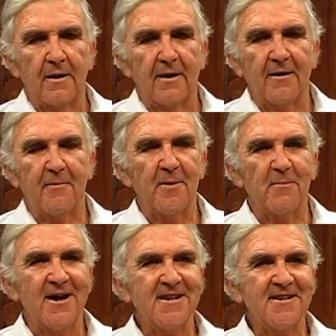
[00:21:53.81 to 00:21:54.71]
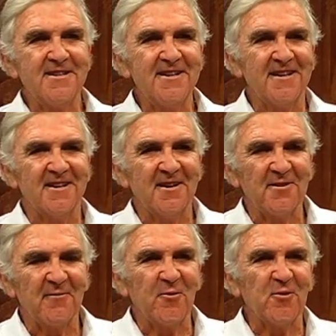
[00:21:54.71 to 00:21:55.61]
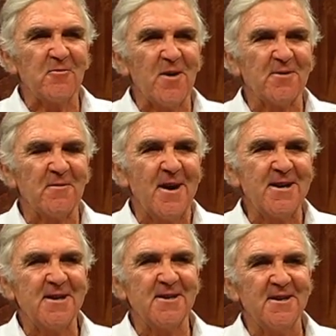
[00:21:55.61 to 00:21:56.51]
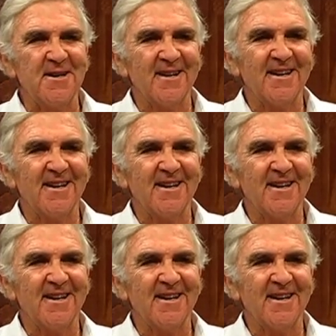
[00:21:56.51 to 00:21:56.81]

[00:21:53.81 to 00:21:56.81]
I'm in my 80th year. On the 4th month of my 80th year.